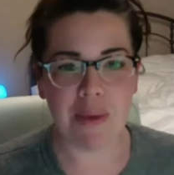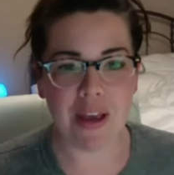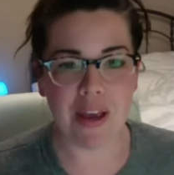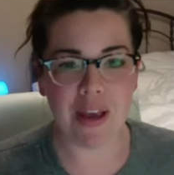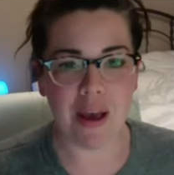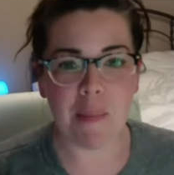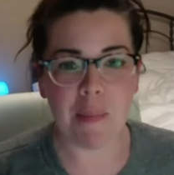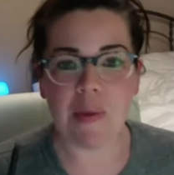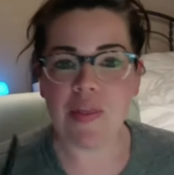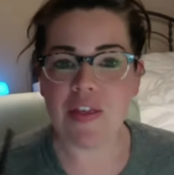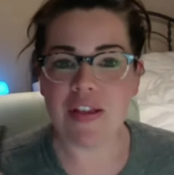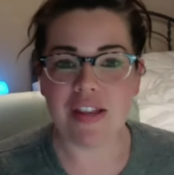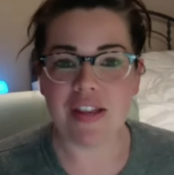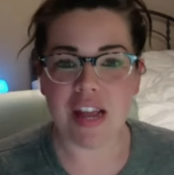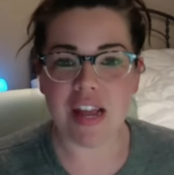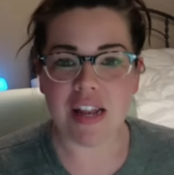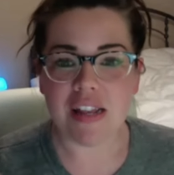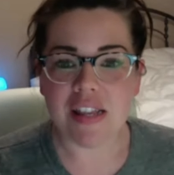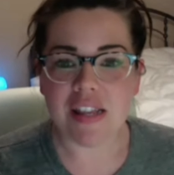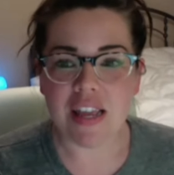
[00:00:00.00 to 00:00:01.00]
up the
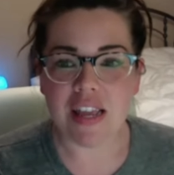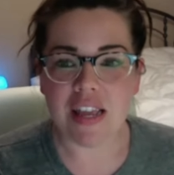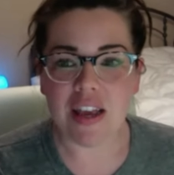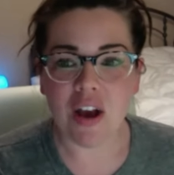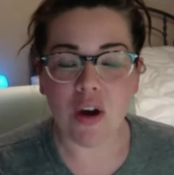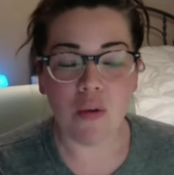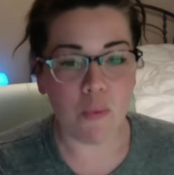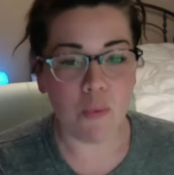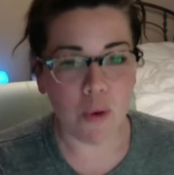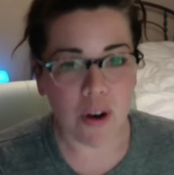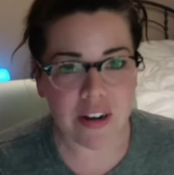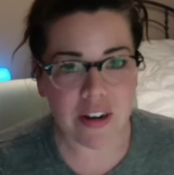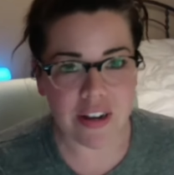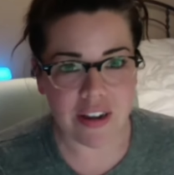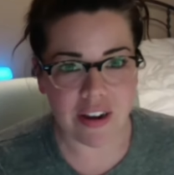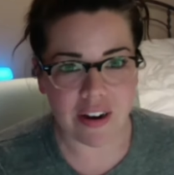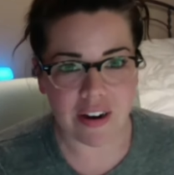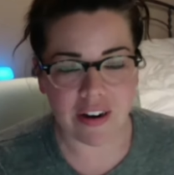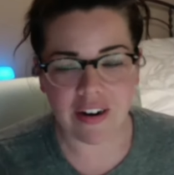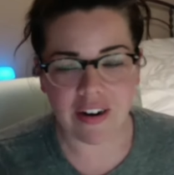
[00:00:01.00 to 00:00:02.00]
Scentsy Award
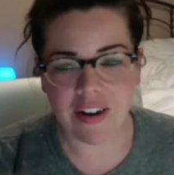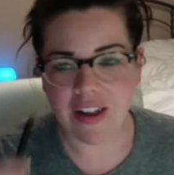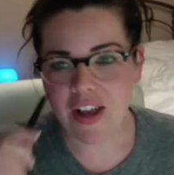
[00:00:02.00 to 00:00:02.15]
year.